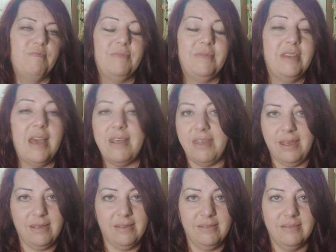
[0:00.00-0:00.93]

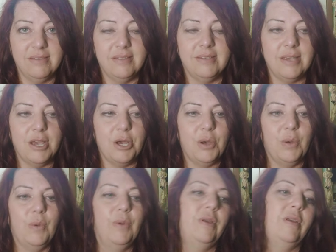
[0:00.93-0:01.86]
nothing.
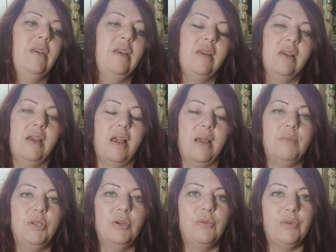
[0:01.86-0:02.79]
So... I'm
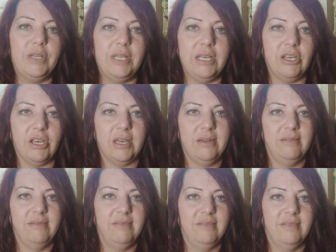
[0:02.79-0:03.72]
doing really good.
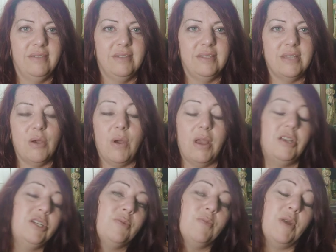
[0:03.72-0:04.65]
So I
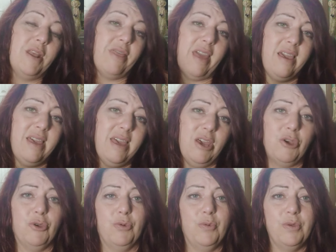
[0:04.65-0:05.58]
just want to thank
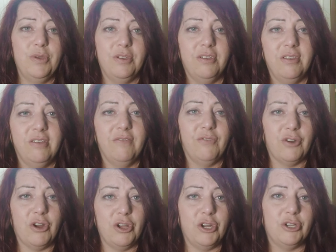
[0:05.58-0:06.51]
you
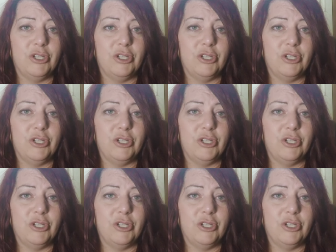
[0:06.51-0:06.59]
for all your